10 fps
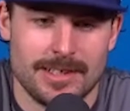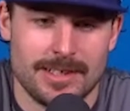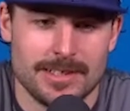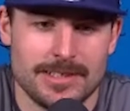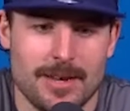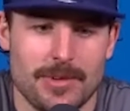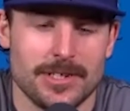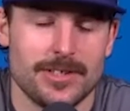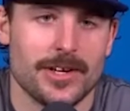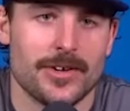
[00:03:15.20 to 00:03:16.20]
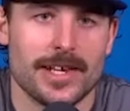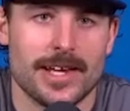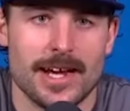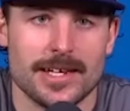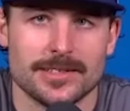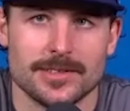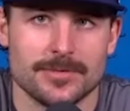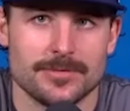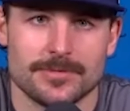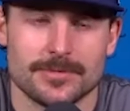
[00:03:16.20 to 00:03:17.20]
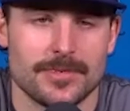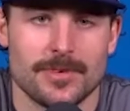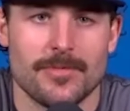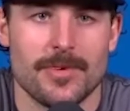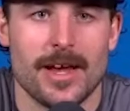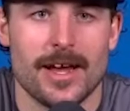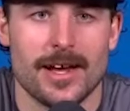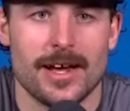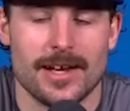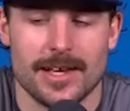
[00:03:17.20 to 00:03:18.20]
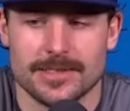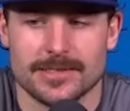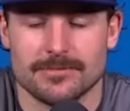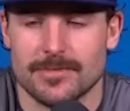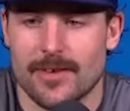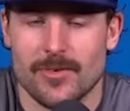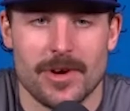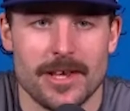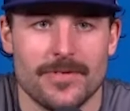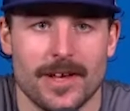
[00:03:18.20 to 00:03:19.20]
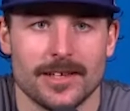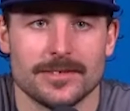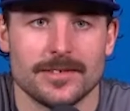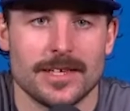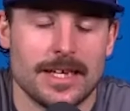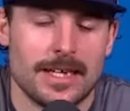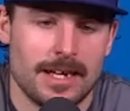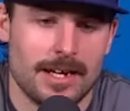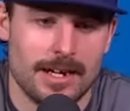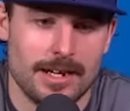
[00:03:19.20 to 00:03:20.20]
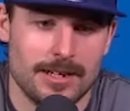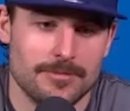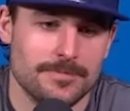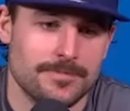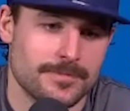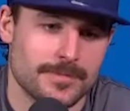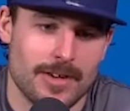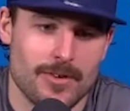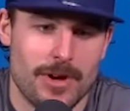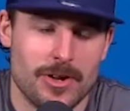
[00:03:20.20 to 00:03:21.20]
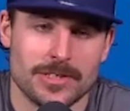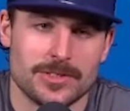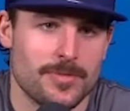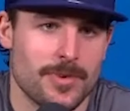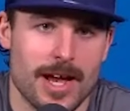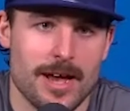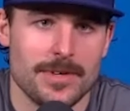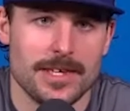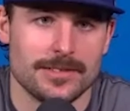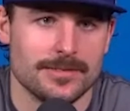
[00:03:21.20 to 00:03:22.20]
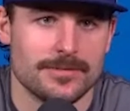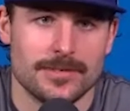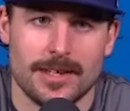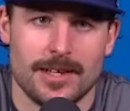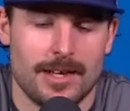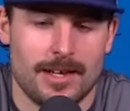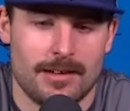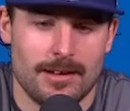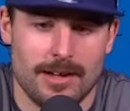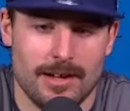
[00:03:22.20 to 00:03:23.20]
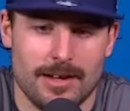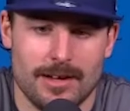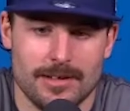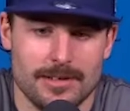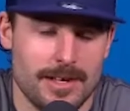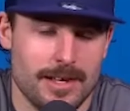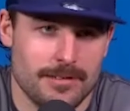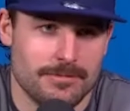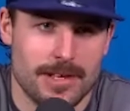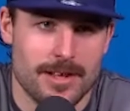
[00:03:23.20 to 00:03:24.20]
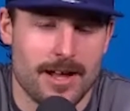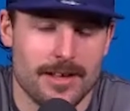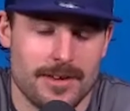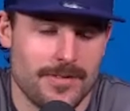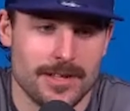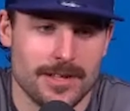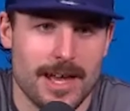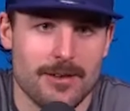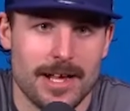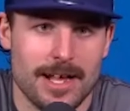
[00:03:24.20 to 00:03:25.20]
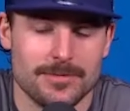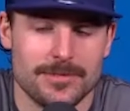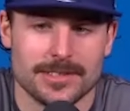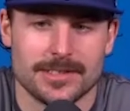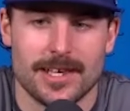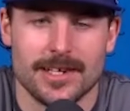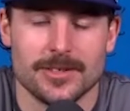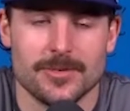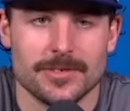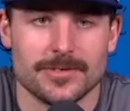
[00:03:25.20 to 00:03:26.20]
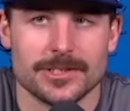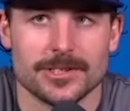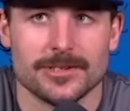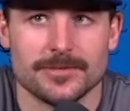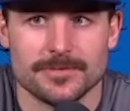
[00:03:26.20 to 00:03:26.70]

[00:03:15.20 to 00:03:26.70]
that's happening to a great guy. So yeah, I guess everybody felt, everybody was super happy, and it definitely helped us getting the win, for sure.